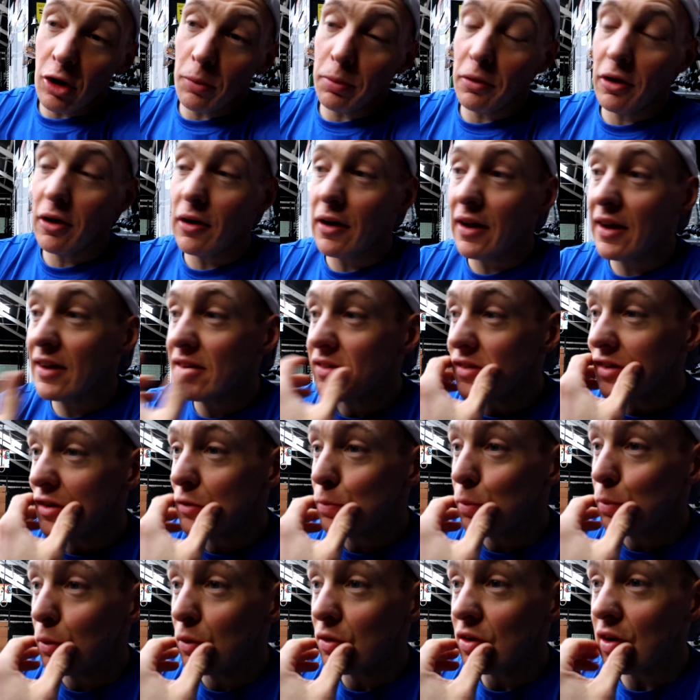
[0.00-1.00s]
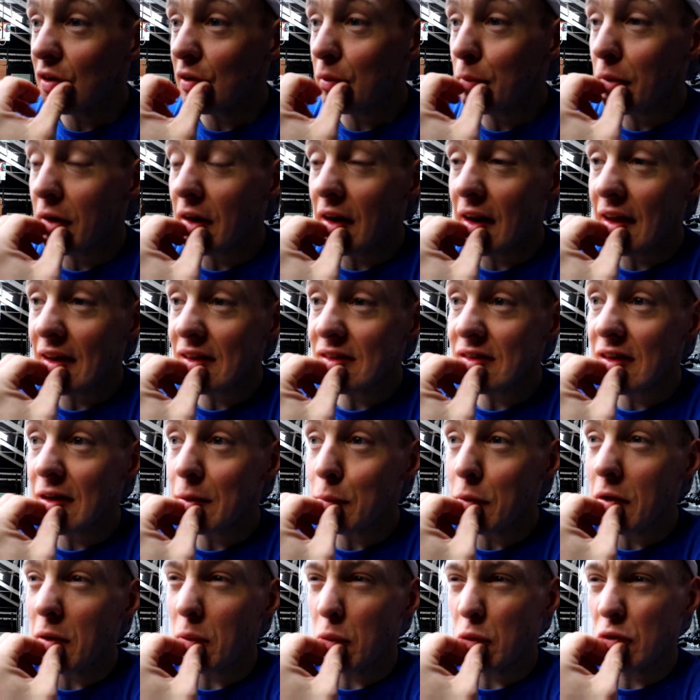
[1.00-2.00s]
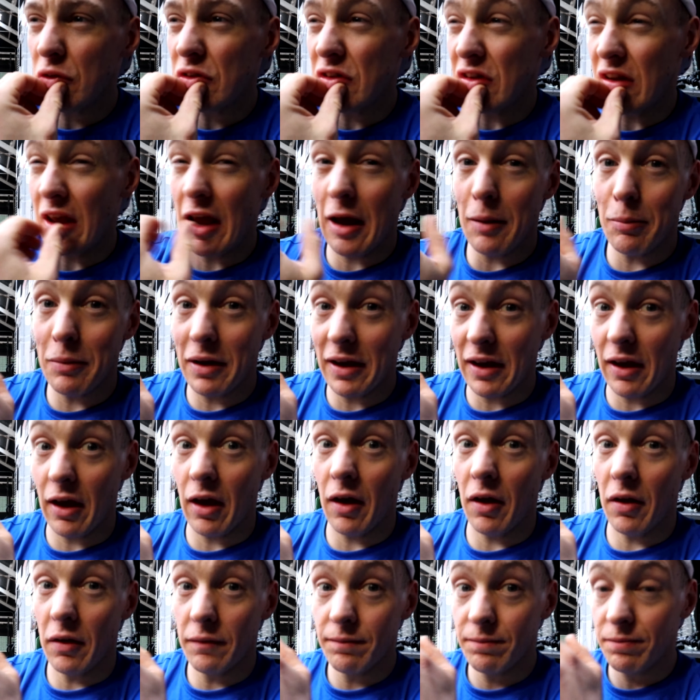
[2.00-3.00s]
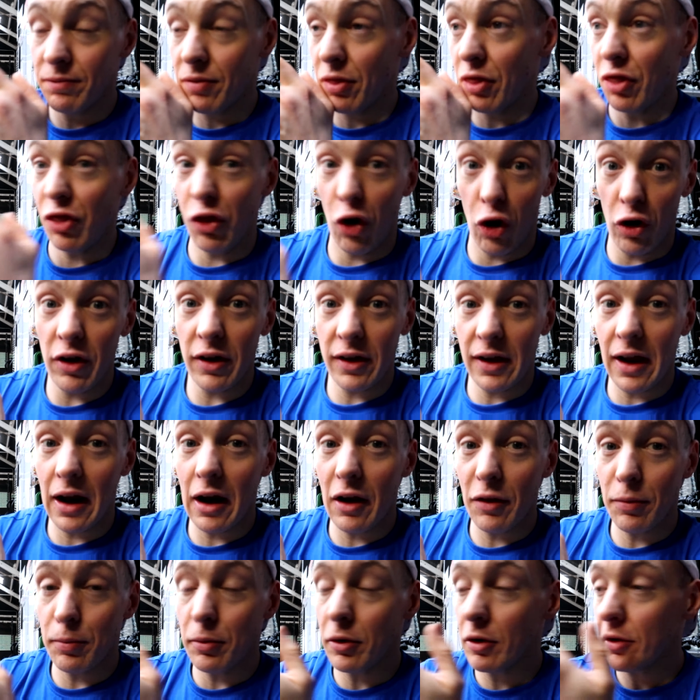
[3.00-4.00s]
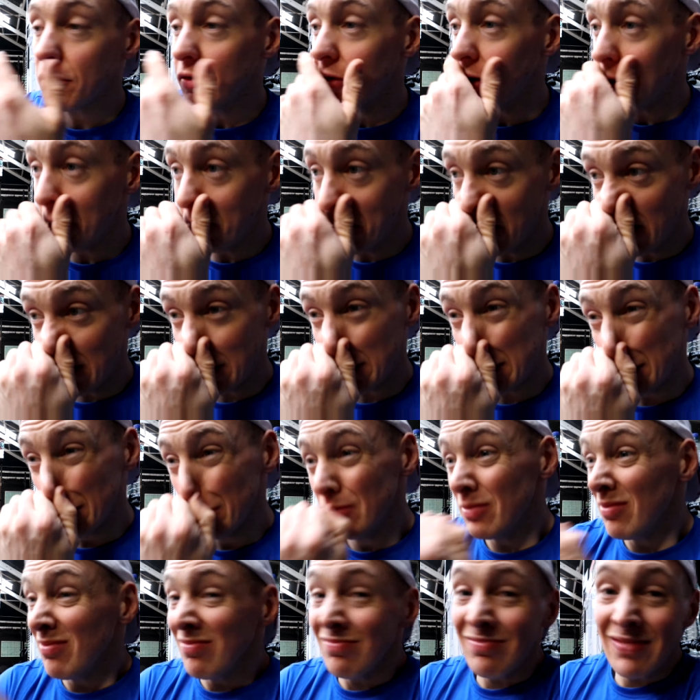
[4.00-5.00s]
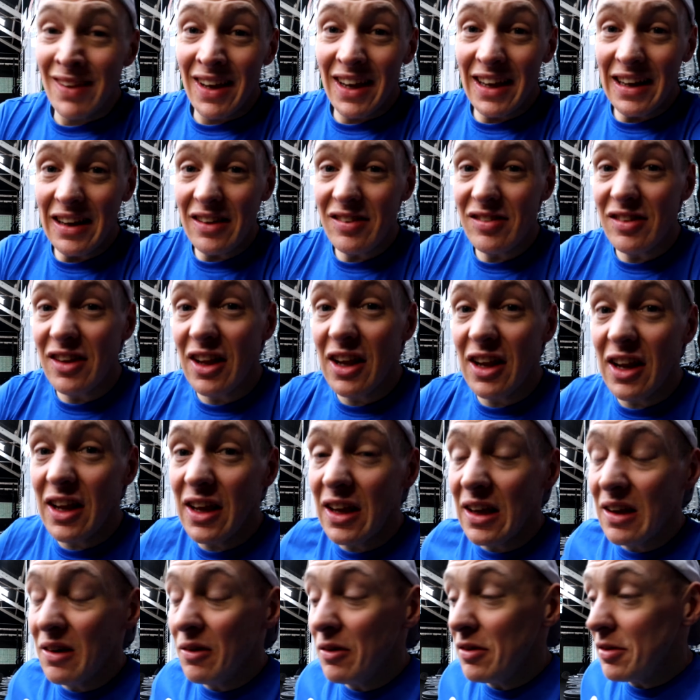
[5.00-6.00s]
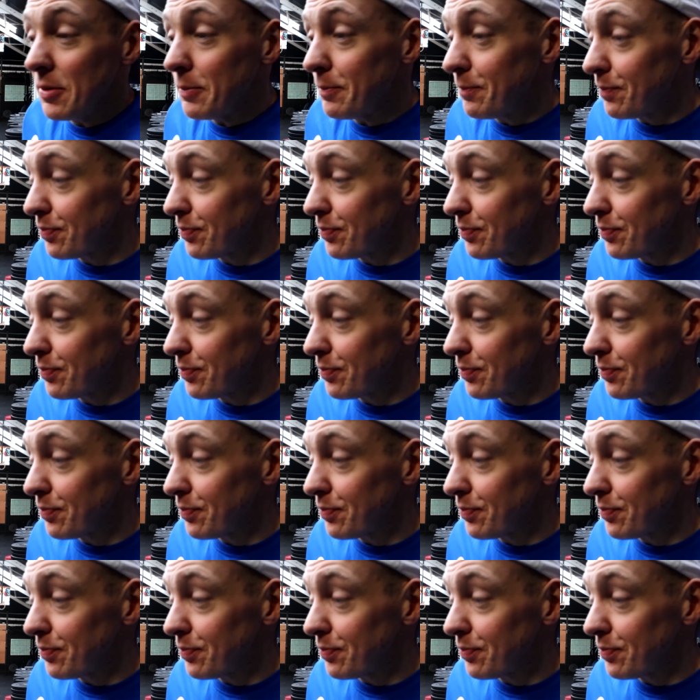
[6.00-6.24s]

a couple of hits, I suppose everybody likes him, but I wouldn't say I'm like a thorough Garth Brooks fan, but I'd listen to anything, you know.